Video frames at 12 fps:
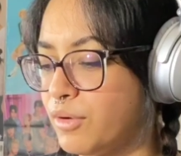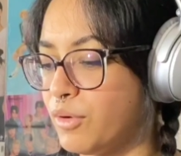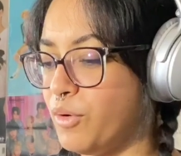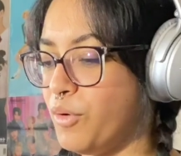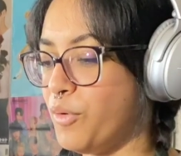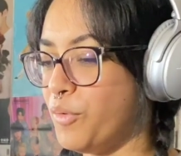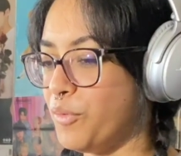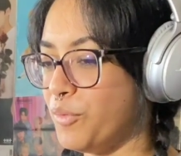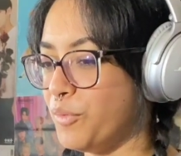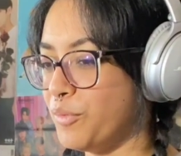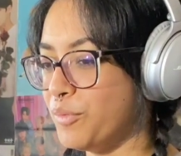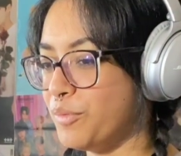Oh.
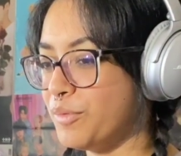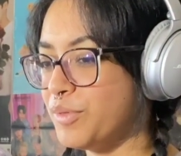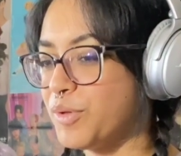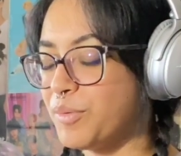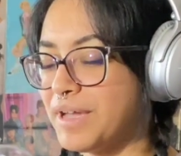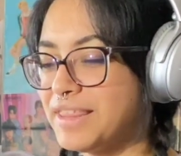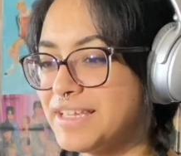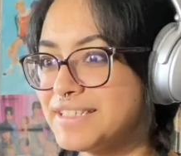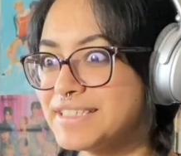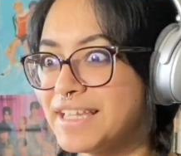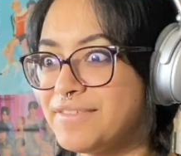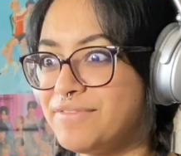The way they
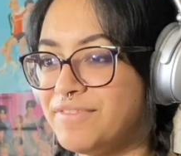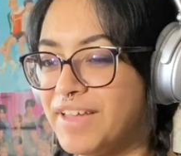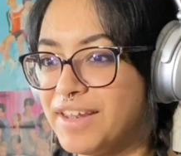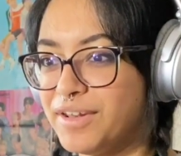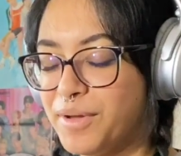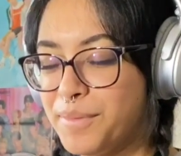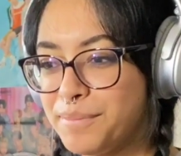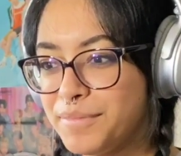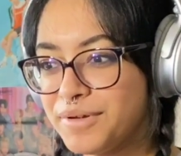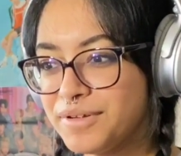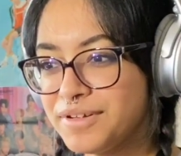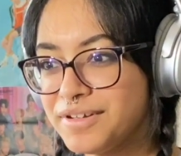say Venom.